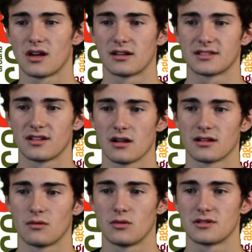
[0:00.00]
I
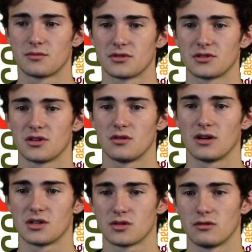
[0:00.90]
decided I want to pursue
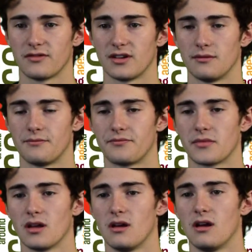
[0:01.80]
a short film.
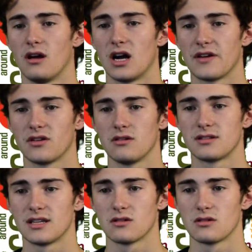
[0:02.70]
I've used
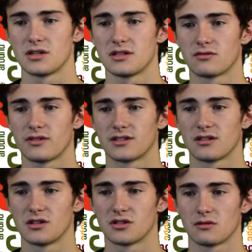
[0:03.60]
technology to
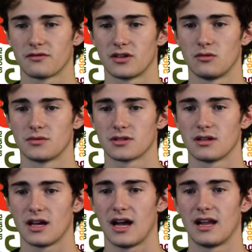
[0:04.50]
research short films
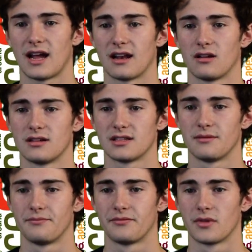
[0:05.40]
and analyse them.
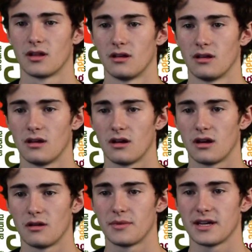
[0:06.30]

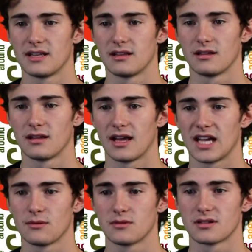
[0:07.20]
I've been
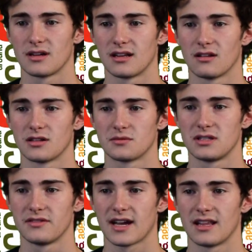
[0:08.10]
able to analyse
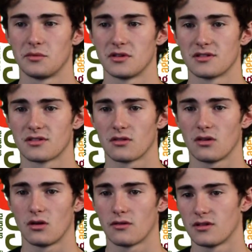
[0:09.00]
specific elements
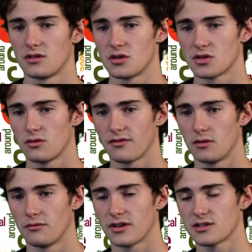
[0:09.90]
of the short
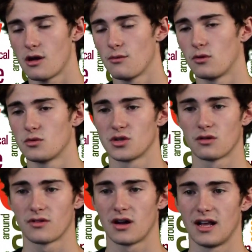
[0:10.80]
film, for example
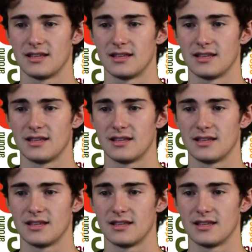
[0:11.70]
genre and